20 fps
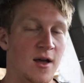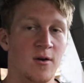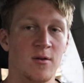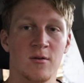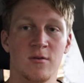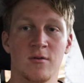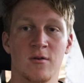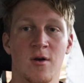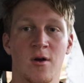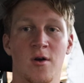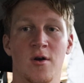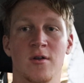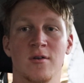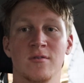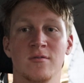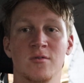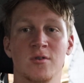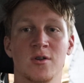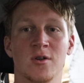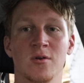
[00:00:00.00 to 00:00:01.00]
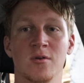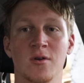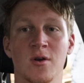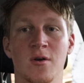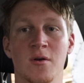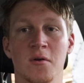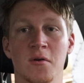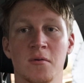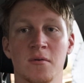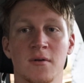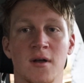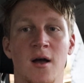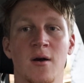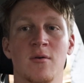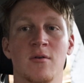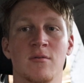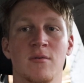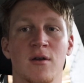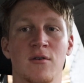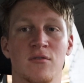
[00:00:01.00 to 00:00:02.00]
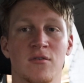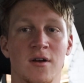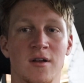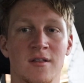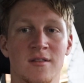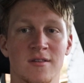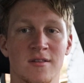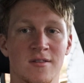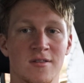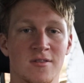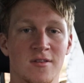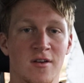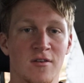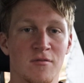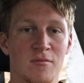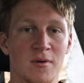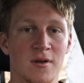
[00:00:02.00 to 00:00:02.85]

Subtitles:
out on, going out with my friends and stuff,